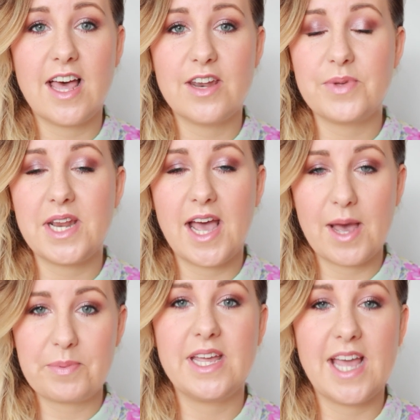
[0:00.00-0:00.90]
I'd have been a
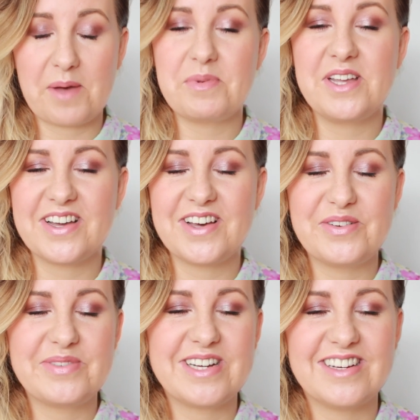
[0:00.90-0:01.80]
happy, happy
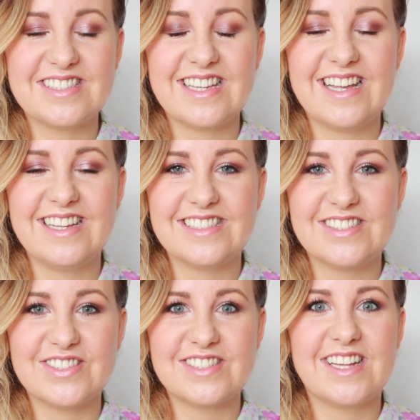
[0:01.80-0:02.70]
girl, because
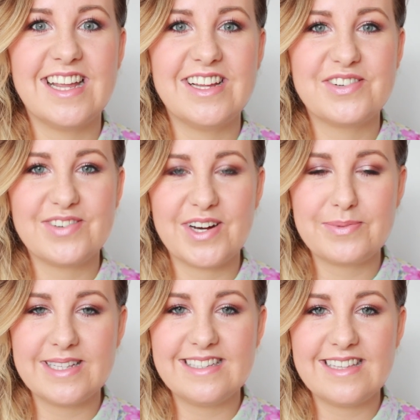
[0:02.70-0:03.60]
it's just
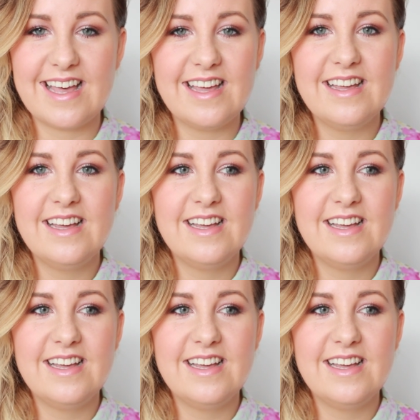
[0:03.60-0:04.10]
incredible in there.